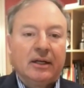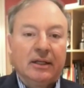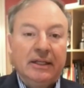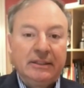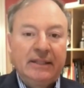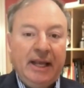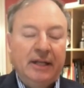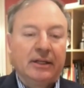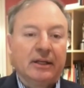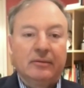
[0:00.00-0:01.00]
In
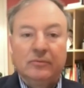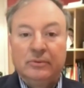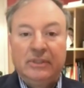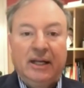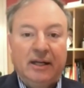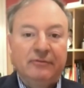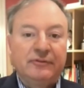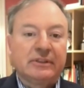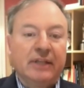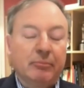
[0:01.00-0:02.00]
Canada, we have
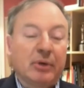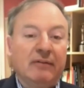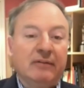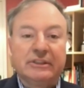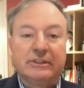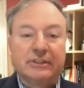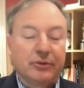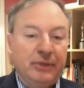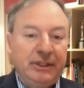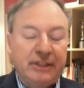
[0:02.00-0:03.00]
10 provinces
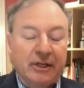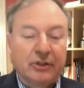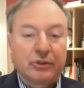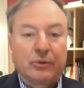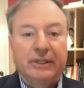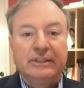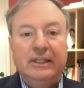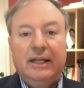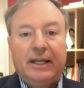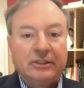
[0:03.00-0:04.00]
and 3 territories.
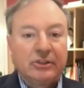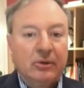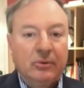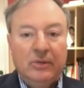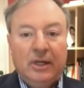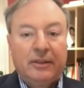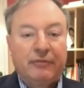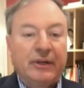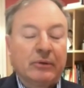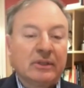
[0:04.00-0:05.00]
And so the
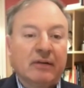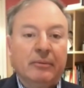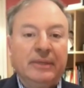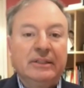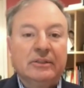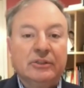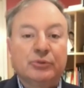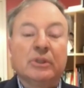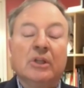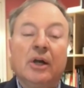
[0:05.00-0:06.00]
federal government
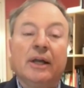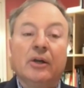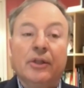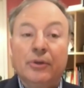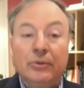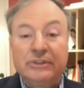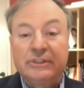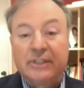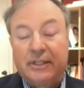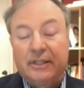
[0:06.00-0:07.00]
is relying on
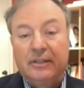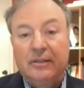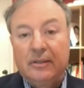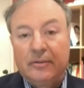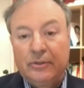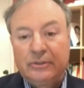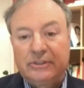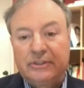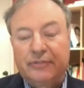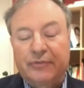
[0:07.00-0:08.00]
those
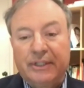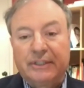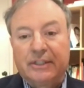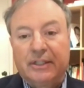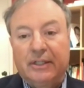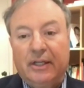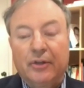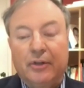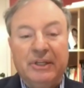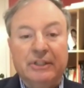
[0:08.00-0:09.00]
different
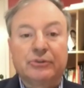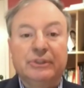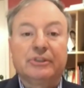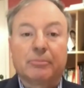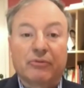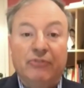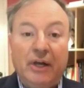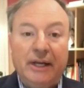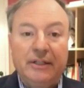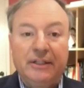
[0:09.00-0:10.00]
health ministries to
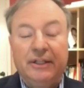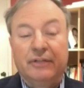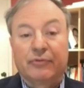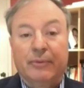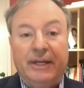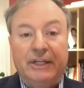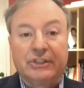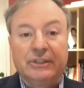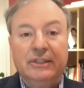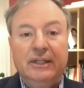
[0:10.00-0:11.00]
provide the
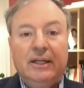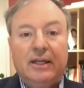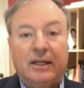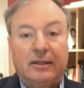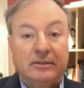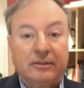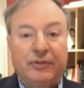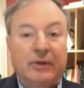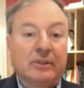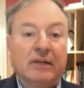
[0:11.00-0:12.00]
information The
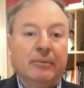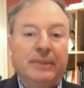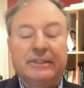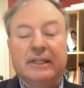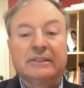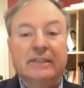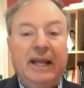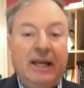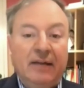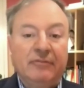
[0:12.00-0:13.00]
federal government doesn't
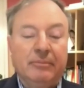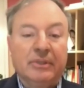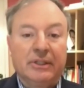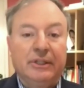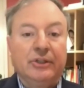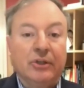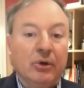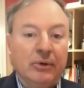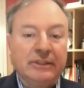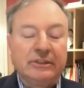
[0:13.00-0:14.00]
have the ability to
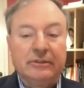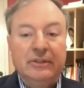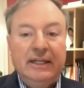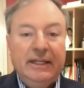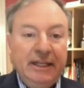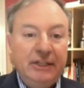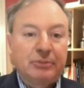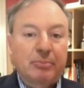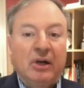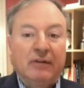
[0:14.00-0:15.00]
go into
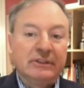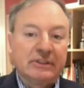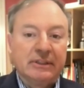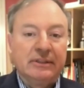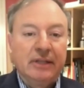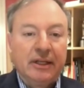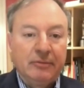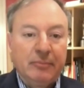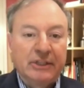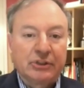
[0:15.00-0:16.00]
each province and
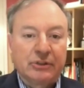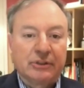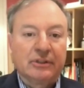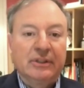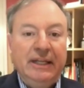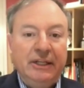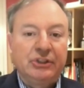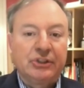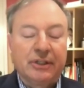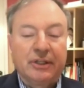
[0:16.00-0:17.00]
measure
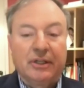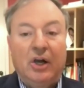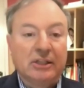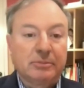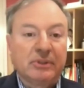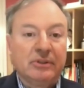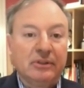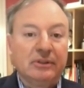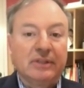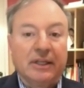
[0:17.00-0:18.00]
each
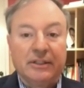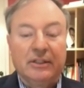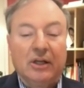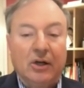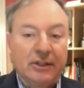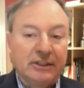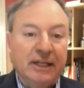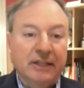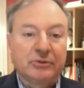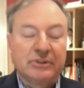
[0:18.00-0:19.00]
hospital and all the
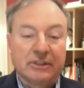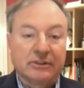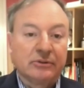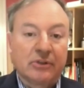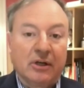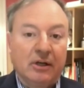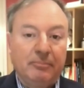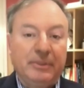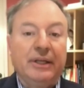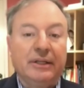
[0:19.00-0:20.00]
test results. Those are all
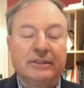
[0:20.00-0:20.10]
being done.